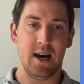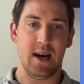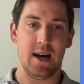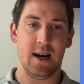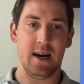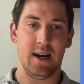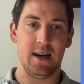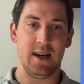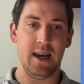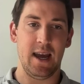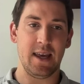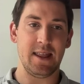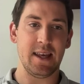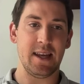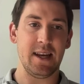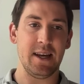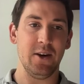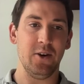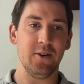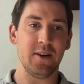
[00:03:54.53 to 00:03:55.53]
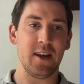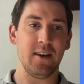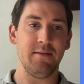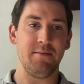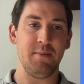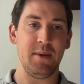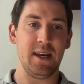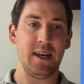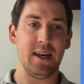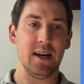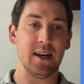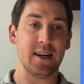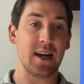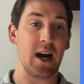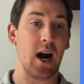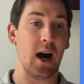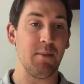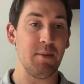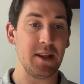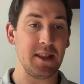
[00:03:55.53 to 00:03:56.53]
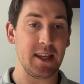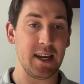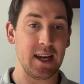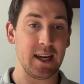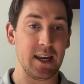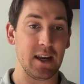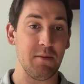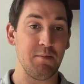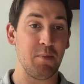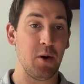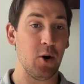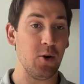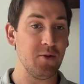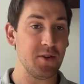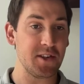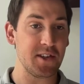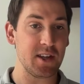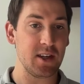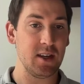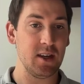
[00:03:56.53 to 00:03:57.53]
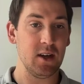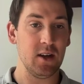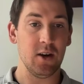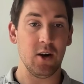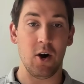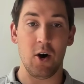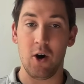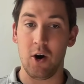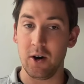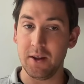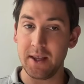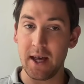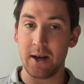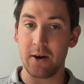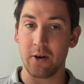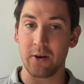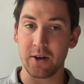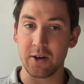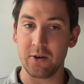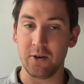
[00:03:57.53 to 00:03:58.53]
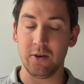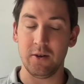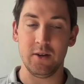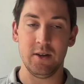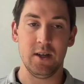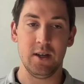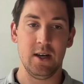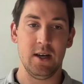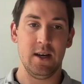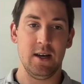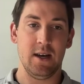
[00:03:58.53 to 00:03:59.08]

And then he'll give me a comment that I can post on that article,